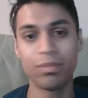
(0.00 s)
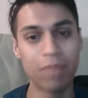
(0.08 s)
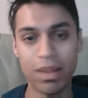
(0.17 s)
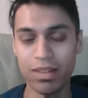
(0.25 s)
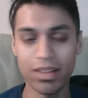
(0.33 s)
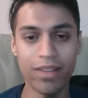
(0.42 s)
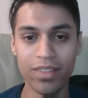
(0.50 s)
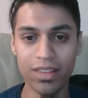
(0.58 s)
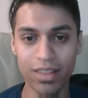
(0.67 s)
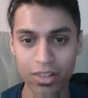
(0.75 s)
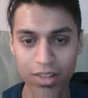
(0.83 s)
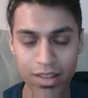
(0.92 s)
basically have
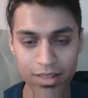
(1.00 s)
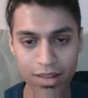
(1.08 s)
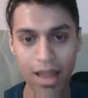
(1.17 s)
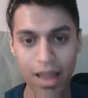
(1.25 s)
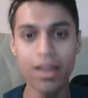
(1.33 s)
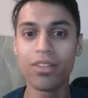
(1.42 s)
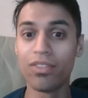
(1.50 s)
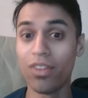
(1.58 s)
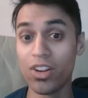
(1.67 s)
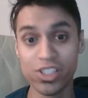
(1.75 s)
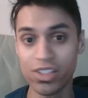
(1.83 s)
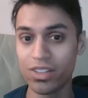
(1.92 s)
decentralized
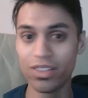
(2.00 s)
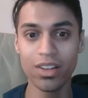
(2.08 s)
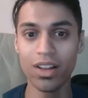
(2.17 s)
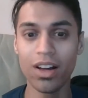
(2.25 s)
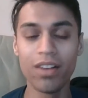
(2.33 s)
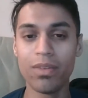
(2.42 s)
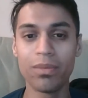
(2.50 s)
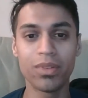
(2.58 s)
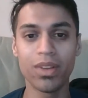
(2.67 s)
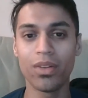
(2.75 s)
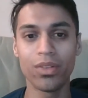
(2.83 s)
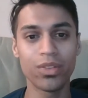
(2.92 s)
versions of
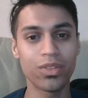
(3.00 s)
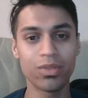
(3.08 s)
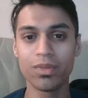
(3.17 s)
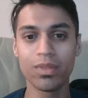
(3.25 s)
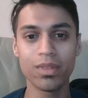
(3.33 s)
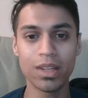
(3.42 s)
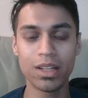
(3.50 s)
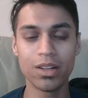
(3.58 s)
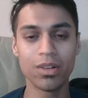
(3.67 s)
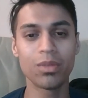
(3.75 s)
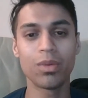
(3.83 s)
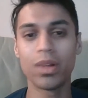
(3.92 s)
themselves, you
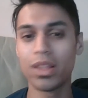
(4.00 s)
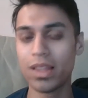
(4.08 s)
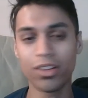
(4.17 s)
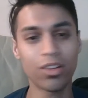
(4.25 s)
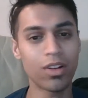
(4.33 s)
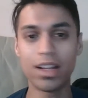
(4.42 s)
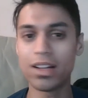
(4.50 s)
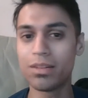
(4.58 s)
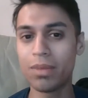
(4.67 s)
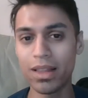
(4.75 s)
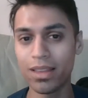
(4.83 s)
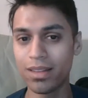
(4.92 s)
know, whether that's created
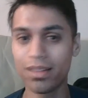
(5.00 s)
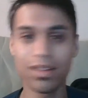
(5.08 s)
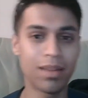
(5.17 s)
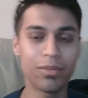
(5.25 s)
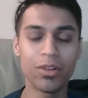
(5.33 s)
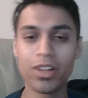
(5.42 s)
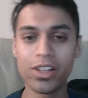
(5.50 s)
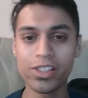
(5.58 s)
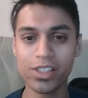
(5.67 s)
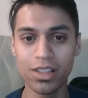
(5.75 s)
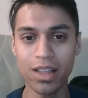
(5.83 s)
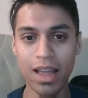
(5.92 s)
by the same
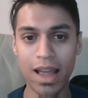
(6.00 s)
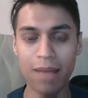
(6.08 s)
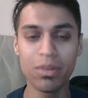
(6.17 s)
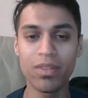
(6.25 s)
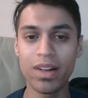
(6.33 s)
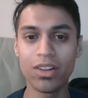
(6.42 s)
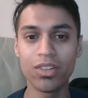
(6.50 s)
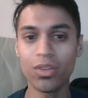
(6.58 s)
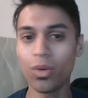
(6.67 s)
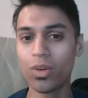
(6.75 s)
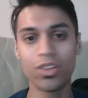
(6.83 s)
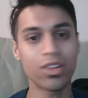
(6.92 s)
traditional app providers
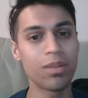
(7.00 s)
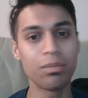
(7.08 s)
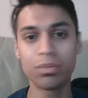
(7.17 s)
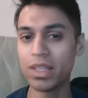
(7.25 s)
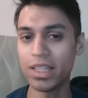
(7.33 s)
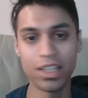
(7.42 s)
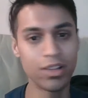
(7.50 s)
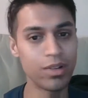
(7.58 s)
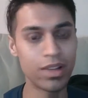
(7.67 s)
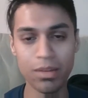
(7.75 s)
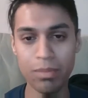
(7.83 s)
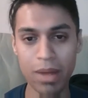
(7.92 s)
or just completely new
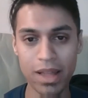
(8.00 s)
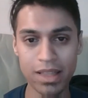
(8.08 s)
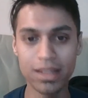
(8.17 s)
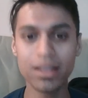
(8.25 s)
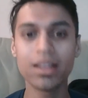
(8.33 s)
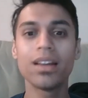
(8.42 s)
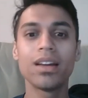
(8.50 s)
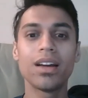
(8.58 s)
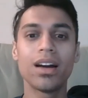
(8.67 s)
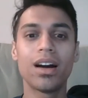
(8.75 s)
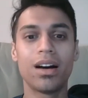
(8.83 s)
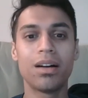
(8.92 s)
independent
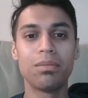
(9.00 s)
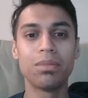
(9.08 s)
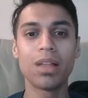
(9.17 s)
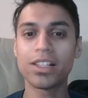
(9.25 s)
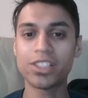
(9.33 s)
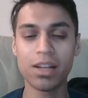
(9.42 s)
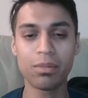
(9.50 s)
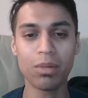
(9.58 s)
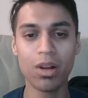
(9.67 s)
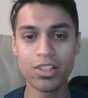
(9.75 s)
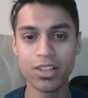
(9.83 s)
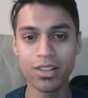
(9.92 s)
blockchain
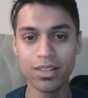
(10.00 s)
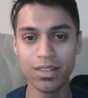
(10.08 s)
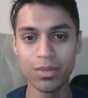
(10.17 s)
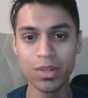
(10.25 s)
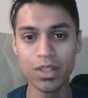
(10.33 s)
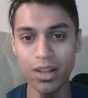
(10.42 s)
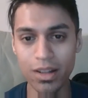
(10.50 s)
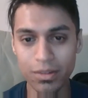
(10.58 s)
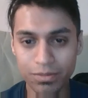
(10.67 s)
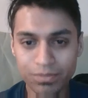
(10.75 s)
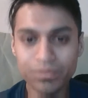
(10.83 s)
projects and whatnot.